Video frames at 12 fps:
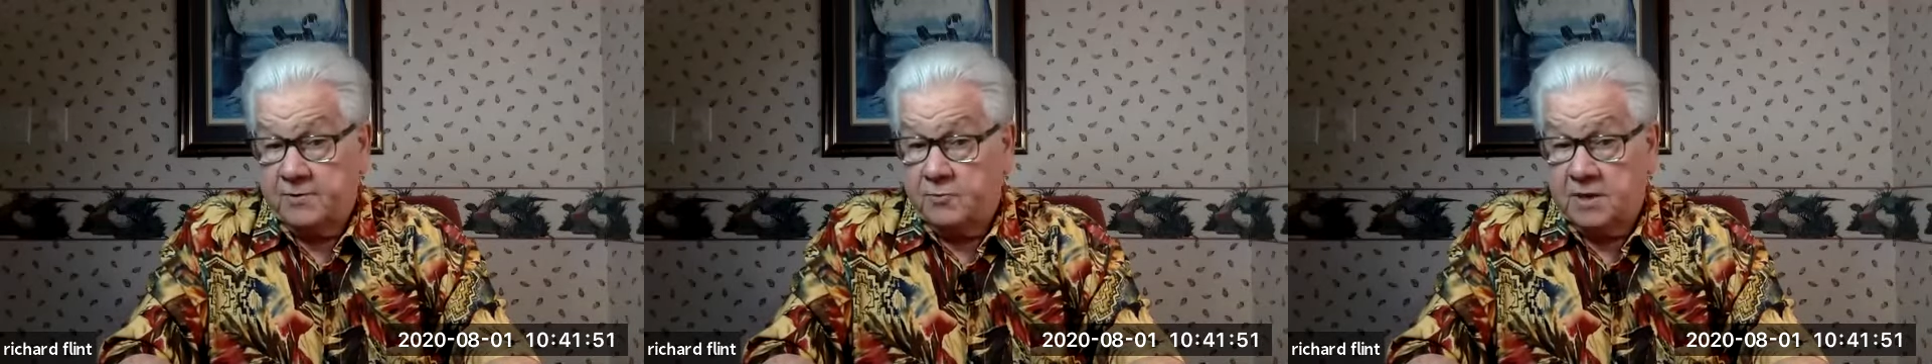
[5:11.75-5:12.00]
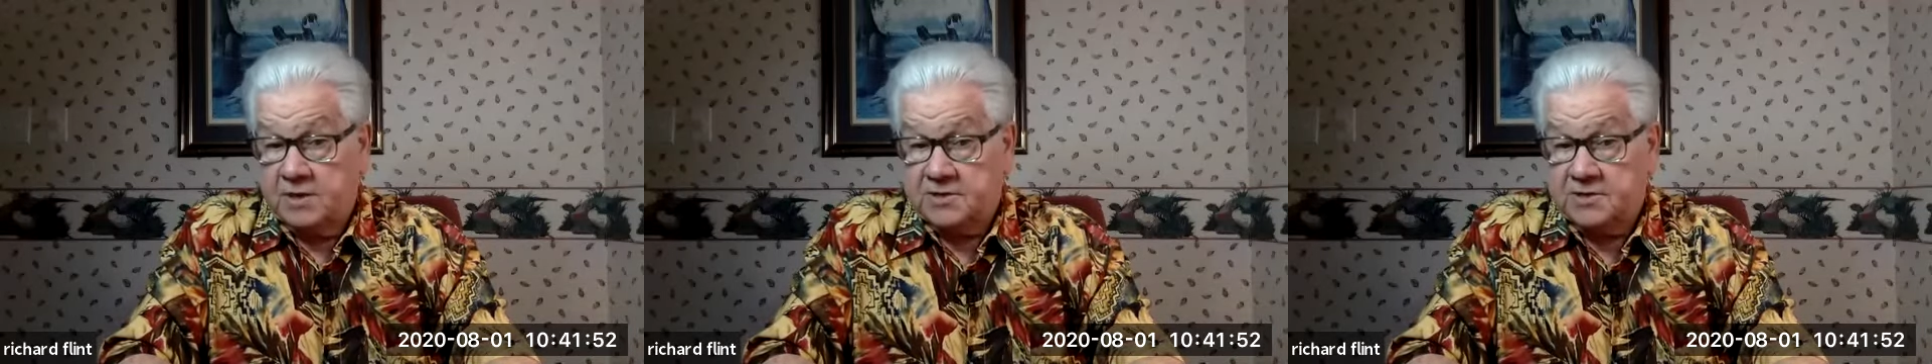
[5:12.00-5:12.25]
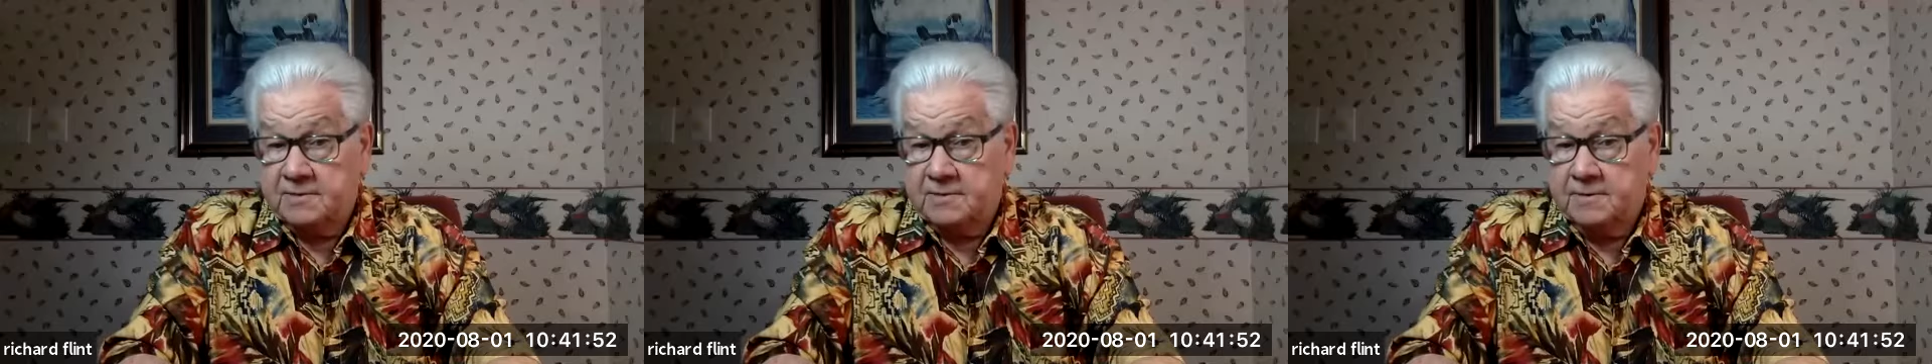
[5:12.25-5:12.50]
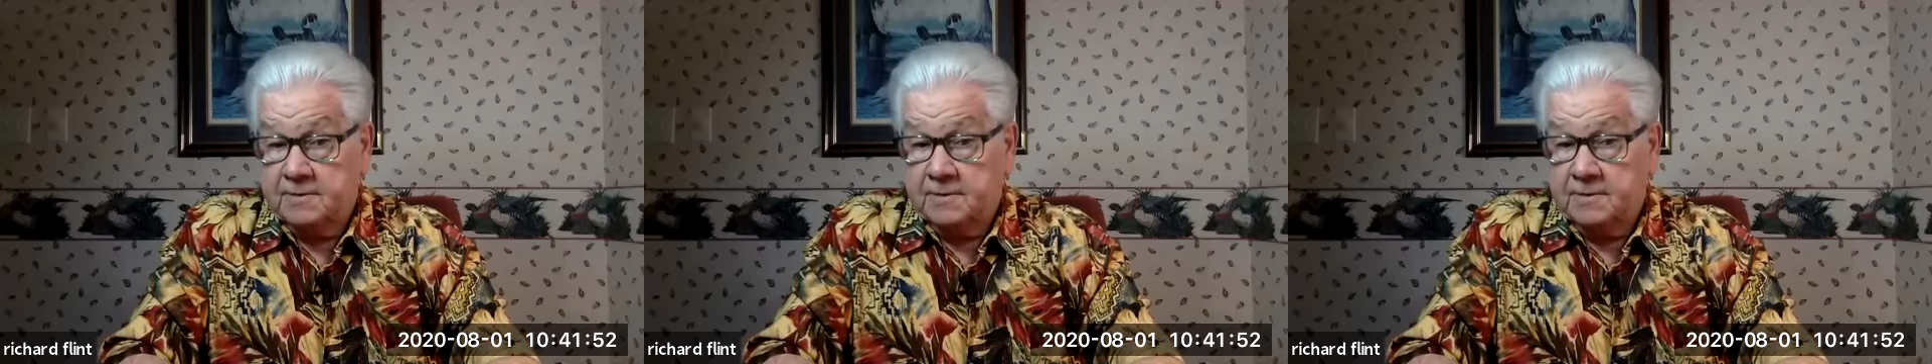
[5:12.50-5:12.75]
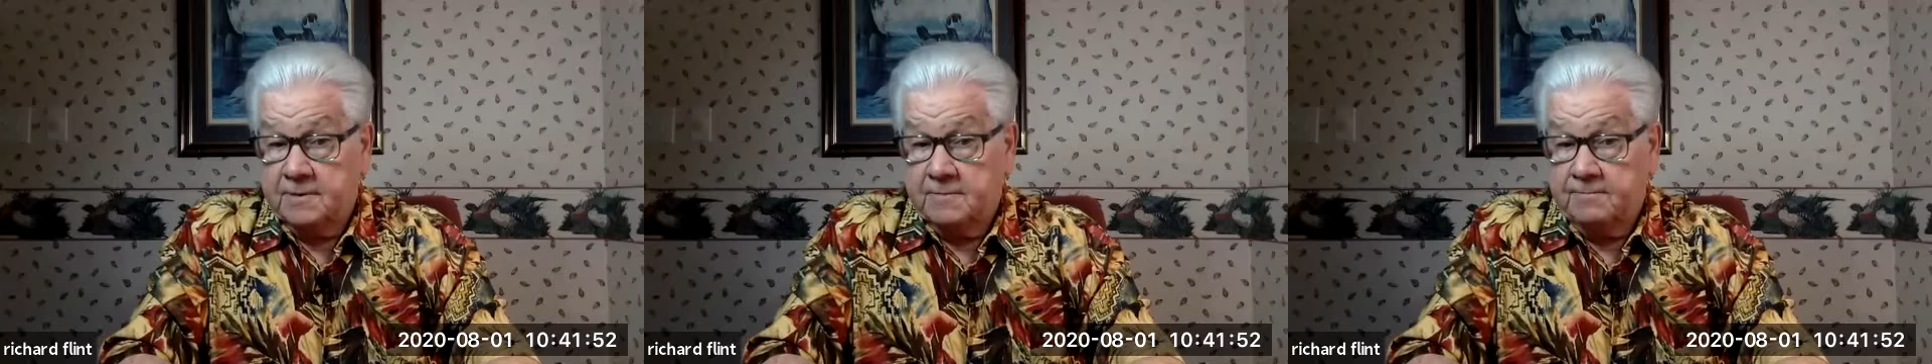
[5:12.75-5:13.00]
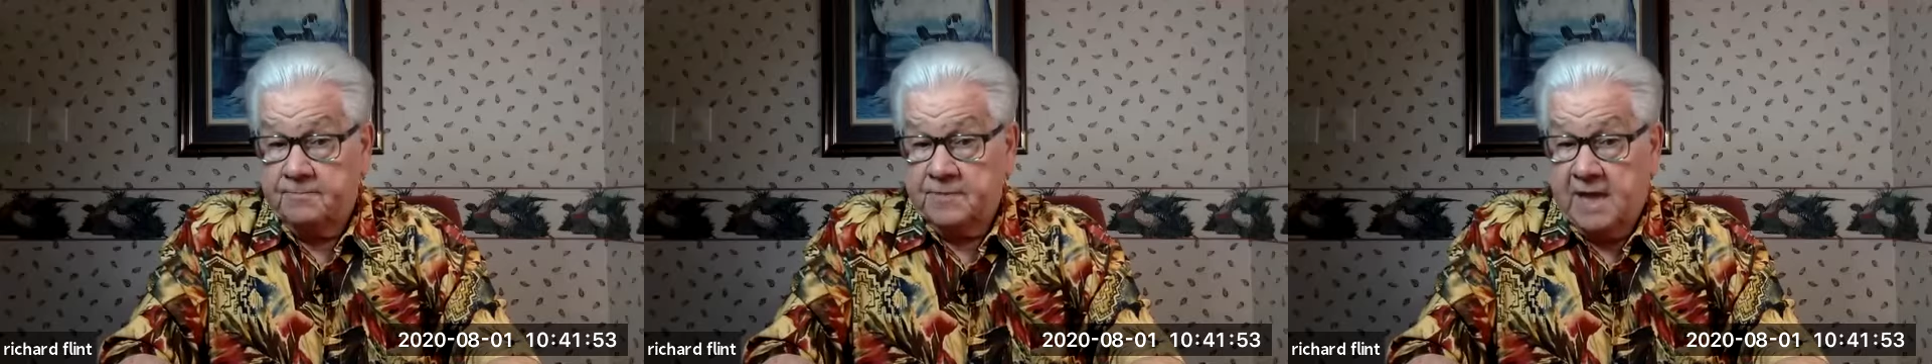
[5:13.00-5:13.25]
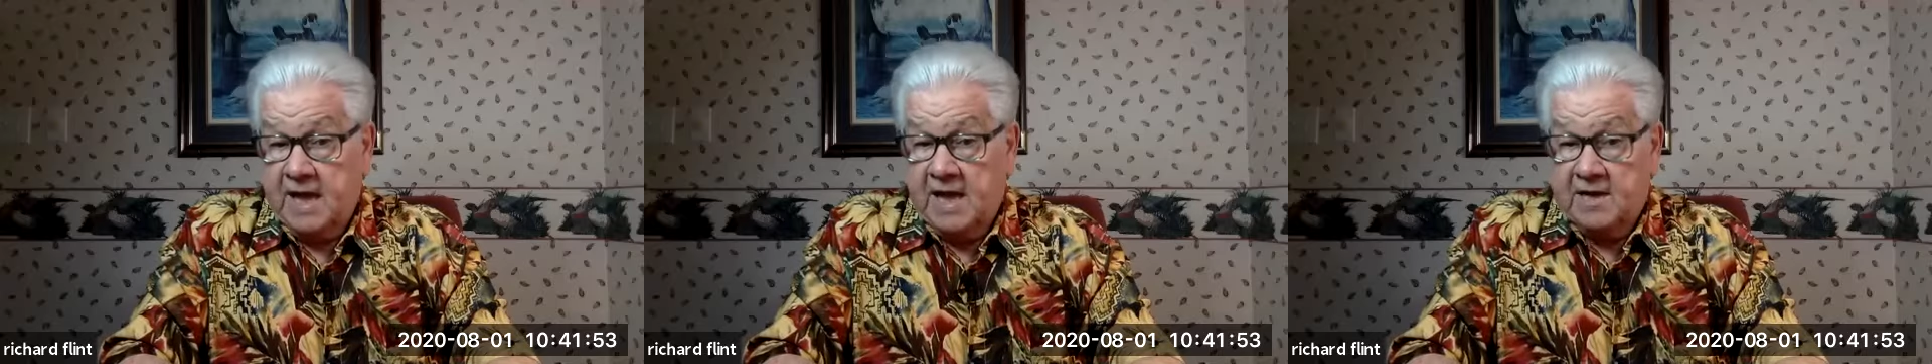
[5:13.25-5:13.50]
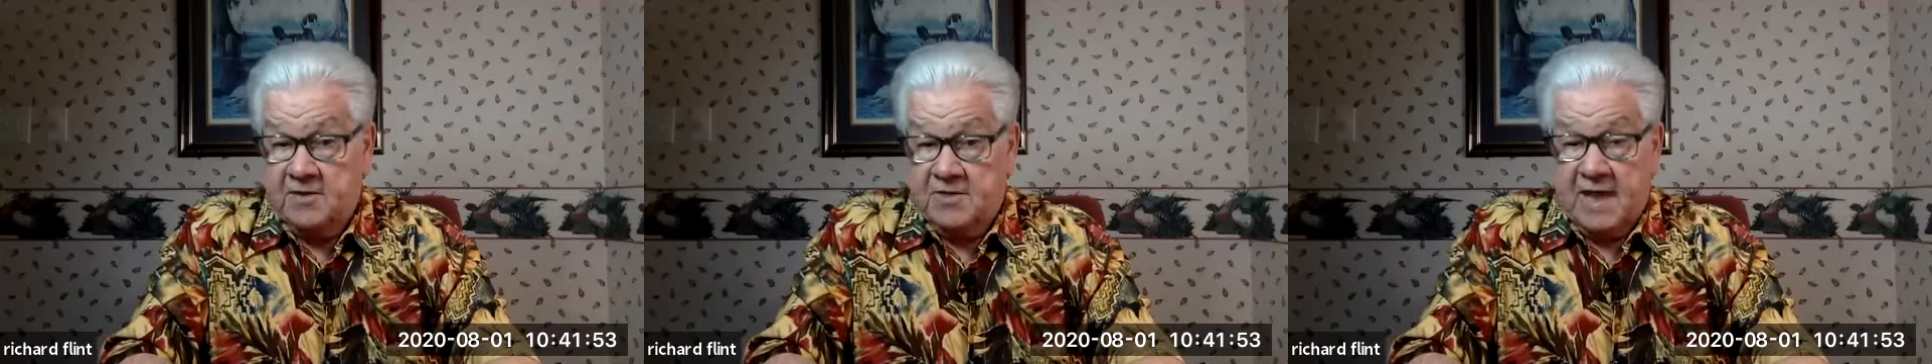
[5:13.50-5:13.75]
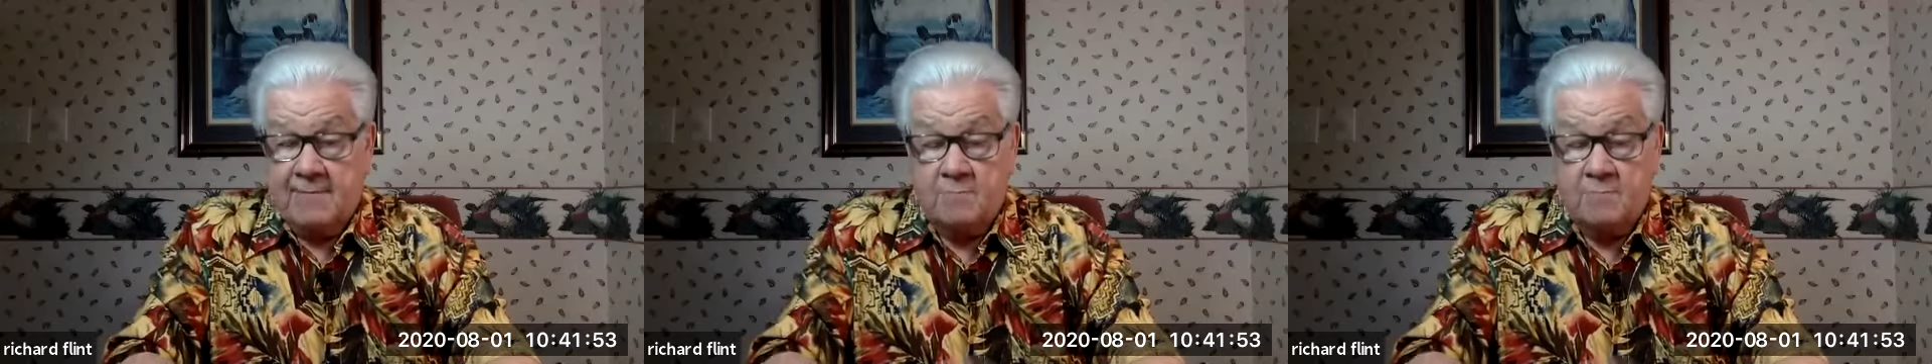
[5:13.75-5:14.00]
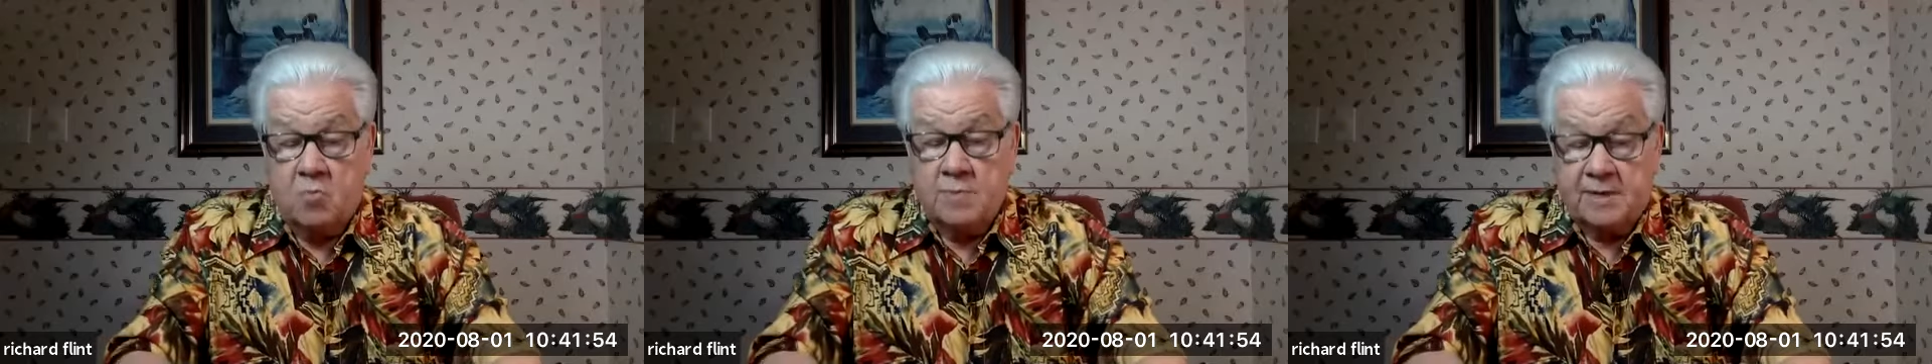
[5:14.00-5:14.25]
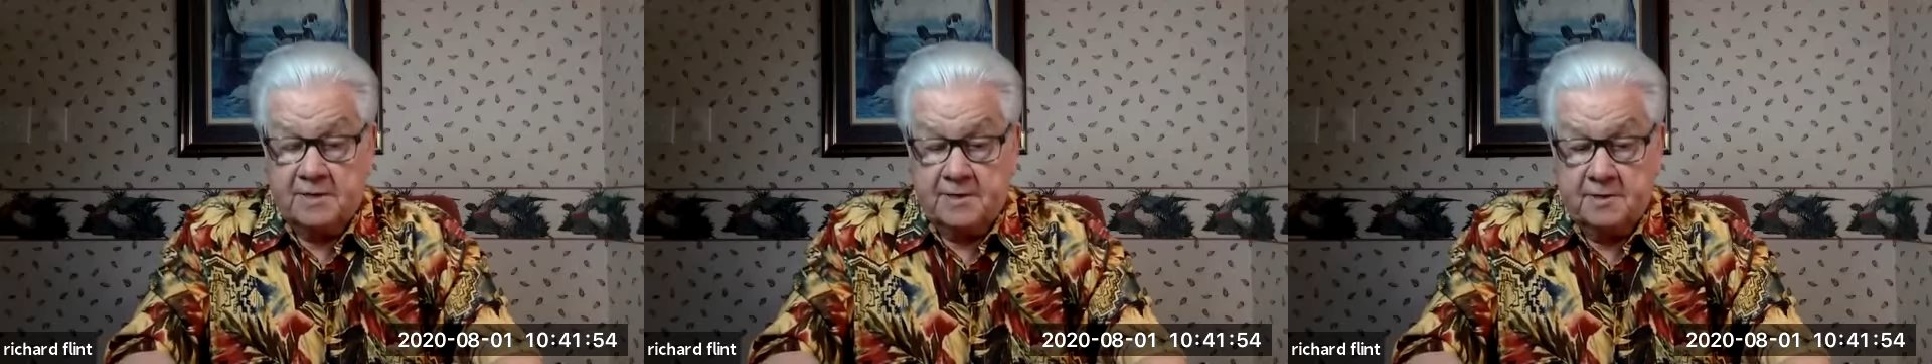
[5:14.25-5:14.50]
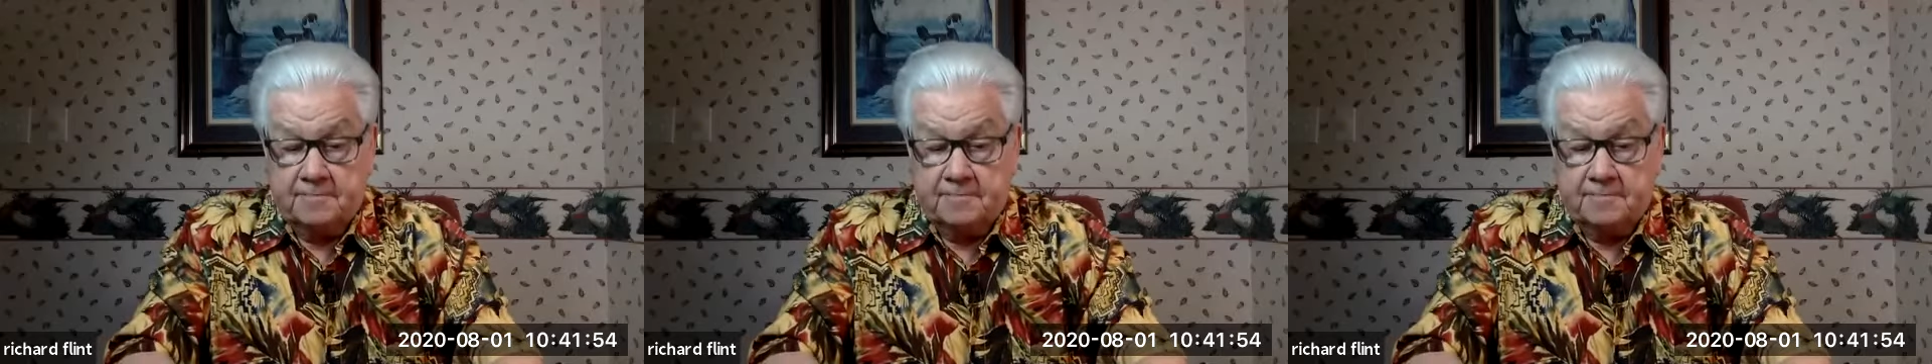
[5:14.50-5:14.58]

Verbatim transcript: was. And at that moment,